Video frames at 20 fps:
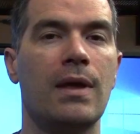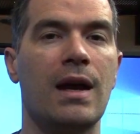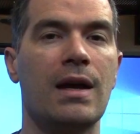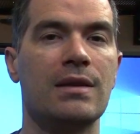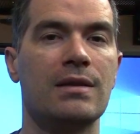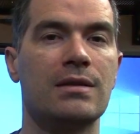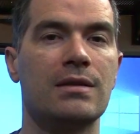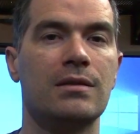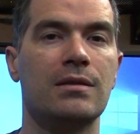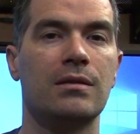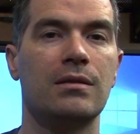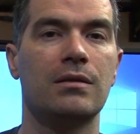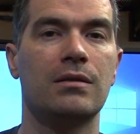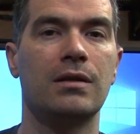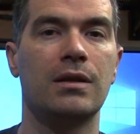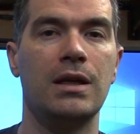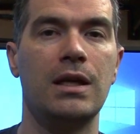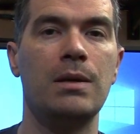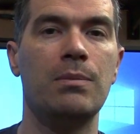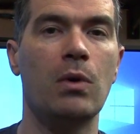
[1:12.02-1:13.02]
that's
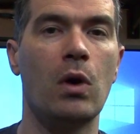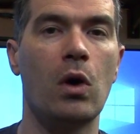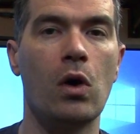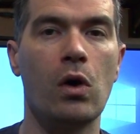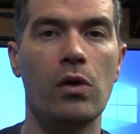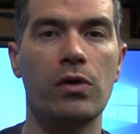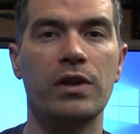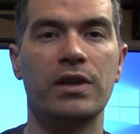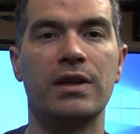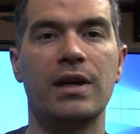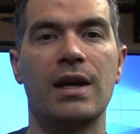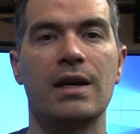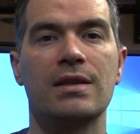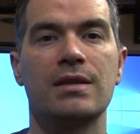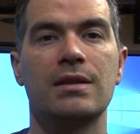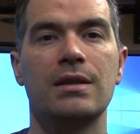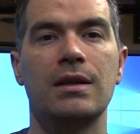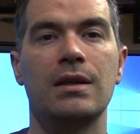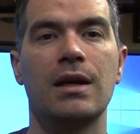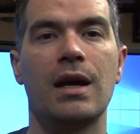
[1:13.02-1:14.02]
to keep all the
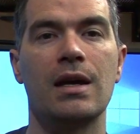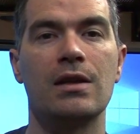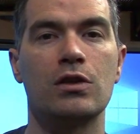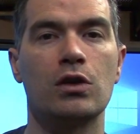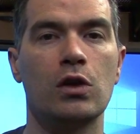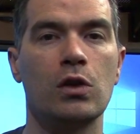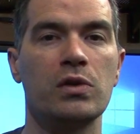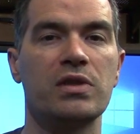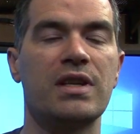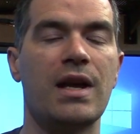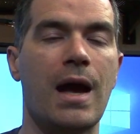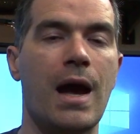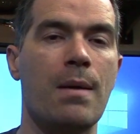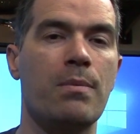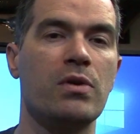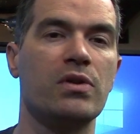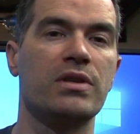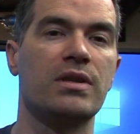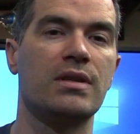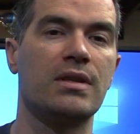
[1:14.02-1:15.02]
testing as close to
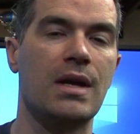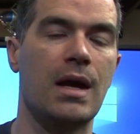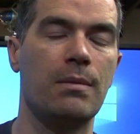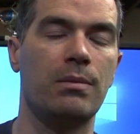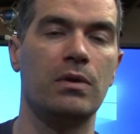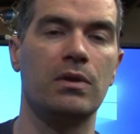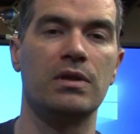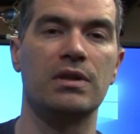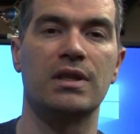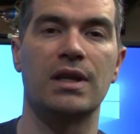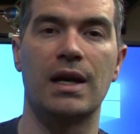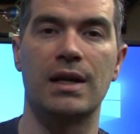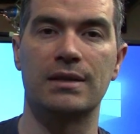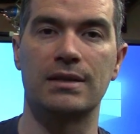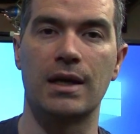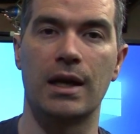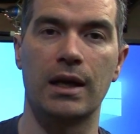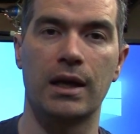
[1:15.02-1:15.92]
apples as I